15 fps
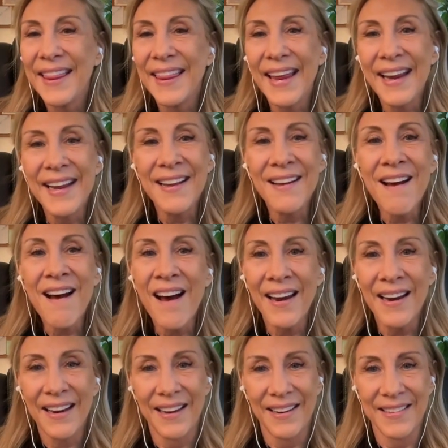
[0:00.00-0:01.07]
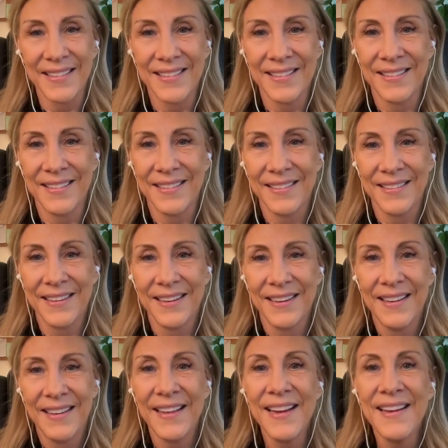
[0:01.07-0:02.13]
They got it.
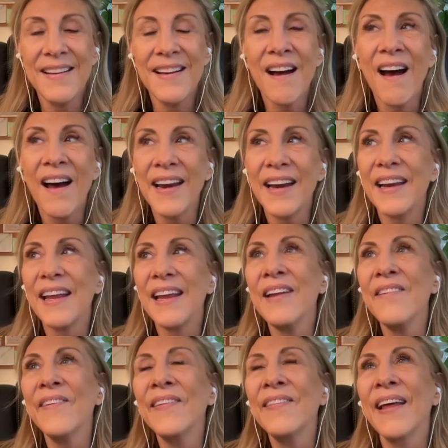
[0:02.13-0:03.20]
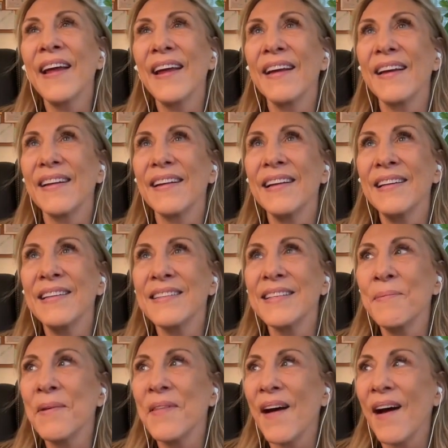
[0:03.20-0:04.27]
They got it. Even like in
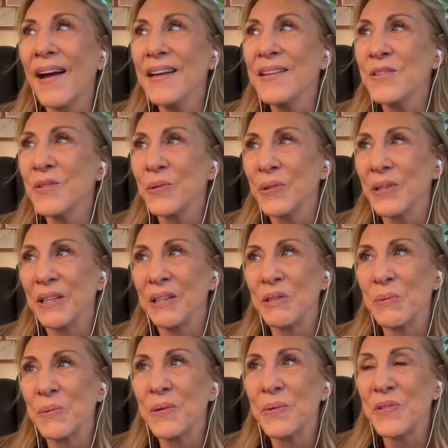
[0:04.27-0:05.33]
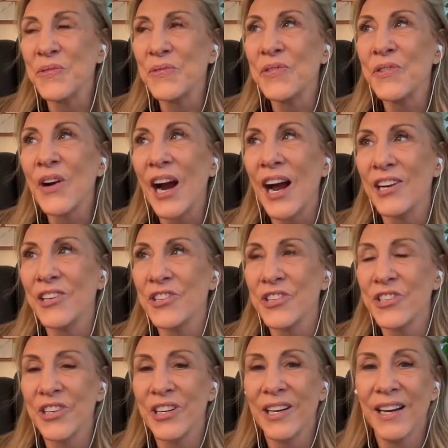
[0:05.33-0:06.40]
some of the high school years when it was
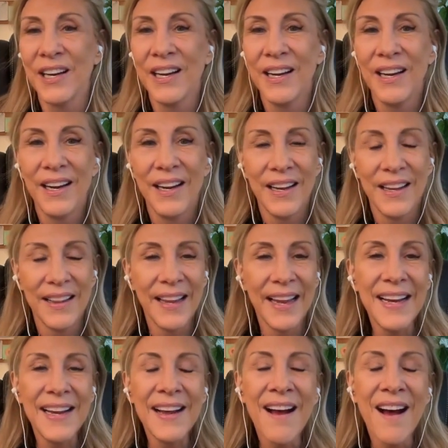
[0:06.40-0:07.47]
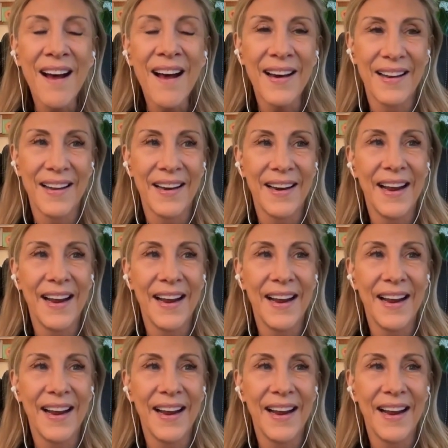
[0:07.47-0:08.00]
fresh, they got it.